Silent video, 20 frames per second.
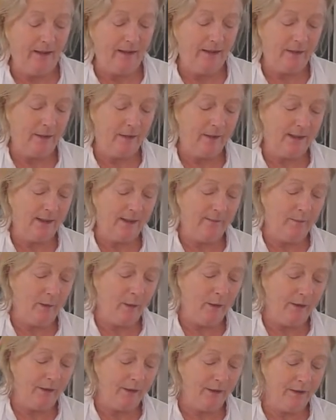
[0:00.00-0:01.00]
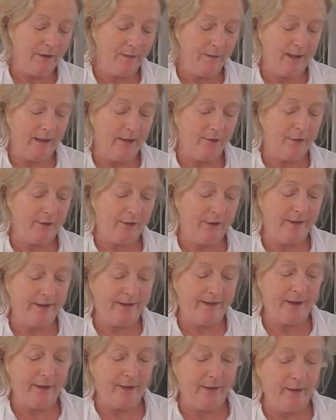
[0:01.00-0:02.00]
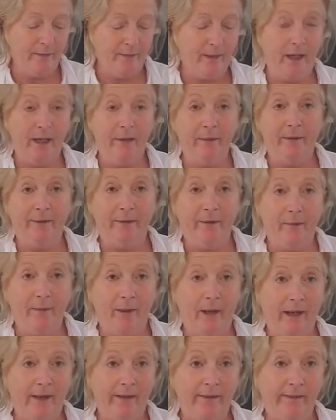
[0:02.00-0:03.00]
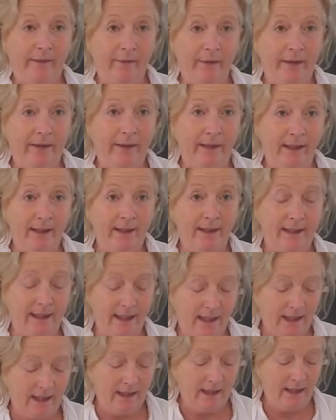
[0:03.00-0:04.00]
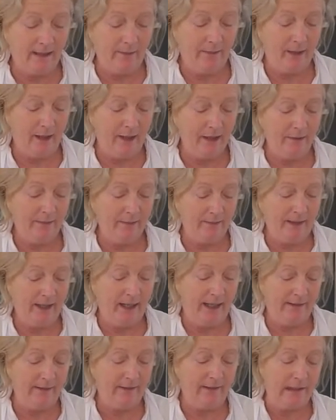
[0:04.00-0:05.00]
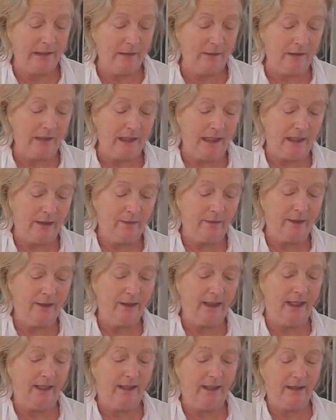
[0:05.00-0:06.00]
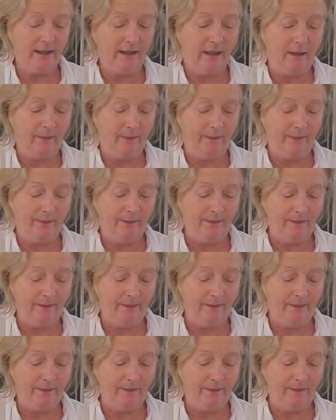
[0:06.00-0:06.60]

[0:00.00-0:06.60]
So it's important to make sure you stir the bottom of the pot so nothing is sticking at the bottom and there's loose liquid at the top.